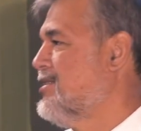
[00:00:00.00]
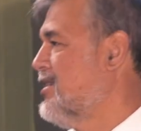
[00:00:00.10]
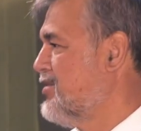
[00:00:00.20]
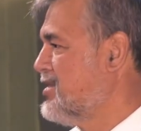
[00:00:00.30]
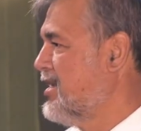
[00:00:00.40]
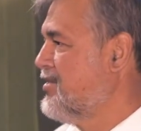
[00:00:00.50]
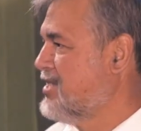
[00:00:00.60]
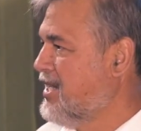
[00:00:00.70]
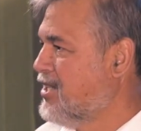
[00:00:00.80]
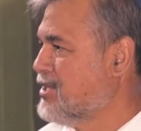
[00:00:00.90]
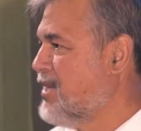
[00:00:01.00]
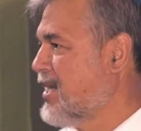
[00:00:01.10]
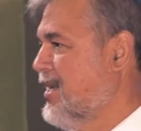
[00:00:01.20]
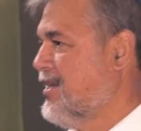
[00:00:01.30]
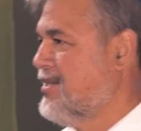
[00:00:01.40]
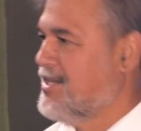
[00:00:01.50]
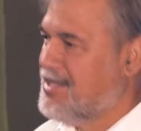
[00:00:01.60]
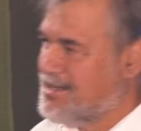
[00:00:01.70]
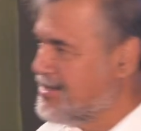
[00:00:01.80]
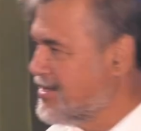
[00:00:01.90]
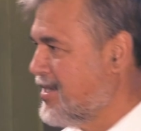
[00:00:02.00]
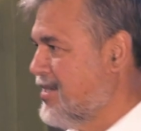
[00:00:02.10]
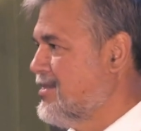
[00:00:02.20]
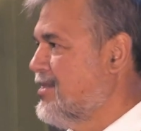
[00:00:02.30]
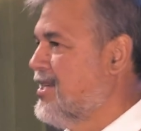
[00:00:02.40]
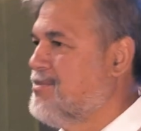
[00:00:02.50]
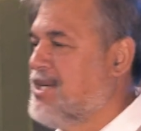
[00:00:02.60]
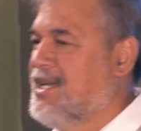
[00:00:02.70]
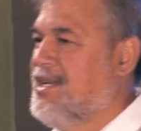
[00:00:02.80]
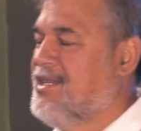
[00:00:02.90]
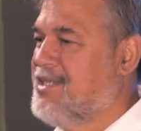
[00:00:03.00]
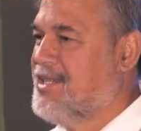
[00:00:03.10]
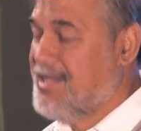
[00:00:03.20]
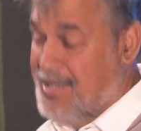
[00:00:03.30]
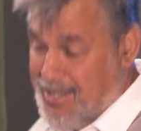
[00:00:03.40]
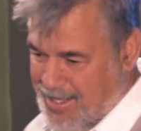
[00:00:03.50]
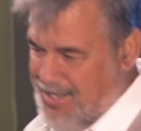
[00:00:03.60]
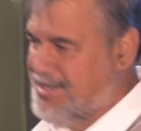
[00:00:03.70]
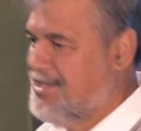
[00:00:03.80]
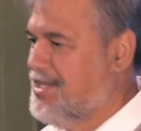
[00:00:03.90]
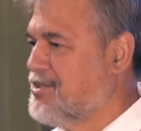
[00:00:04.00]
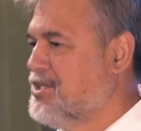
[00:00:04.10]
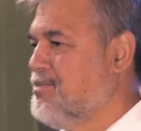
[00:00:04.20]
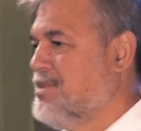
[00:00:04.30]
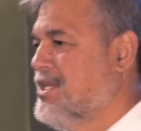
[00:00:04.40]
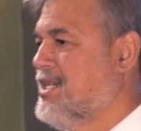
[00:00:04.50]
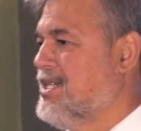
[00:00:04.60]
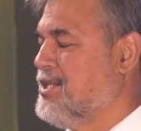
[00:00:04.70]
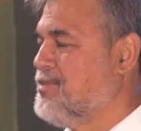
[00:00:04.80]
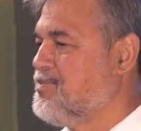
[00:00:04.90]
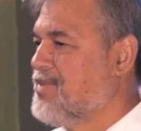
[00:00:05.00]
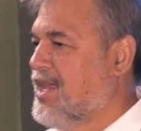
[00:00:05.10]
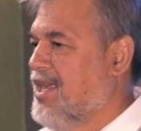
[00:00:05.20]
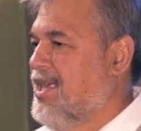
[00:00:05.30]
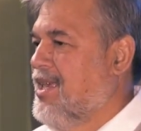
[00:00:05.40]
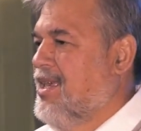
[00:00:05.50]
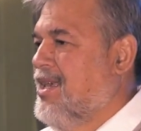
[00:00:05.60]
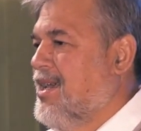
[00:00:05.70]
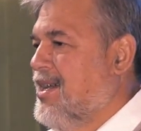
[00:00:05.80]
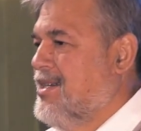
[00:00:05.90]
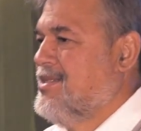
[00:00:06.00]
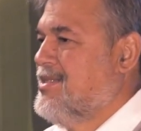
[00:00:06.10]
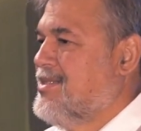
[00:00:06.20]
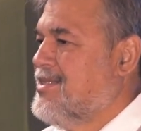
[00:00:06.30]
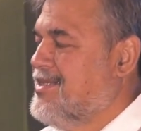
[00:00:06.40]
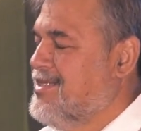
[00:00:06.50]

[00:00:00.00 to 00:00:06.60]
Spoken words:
If there's something else on my calendar, cancel that on my calendar. I had cell group, and